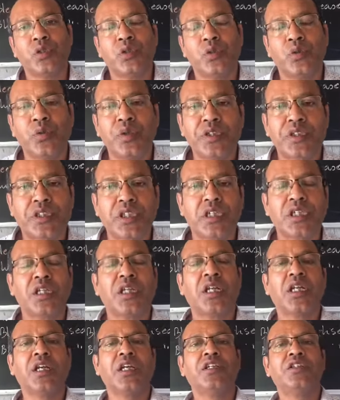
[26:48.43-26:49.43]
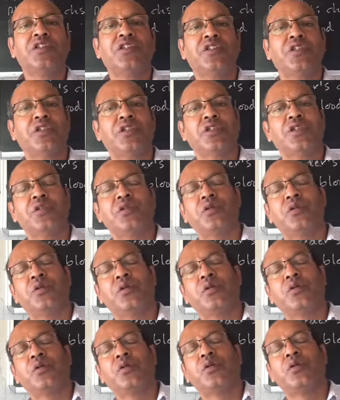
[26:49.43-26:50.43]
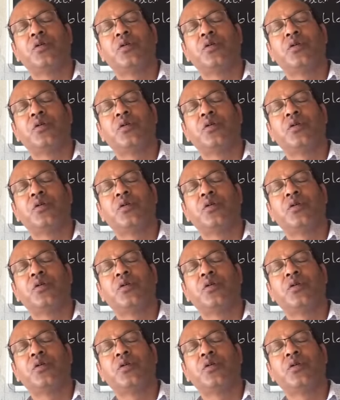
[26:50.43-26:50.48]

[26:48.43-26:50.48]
who is suddenly injured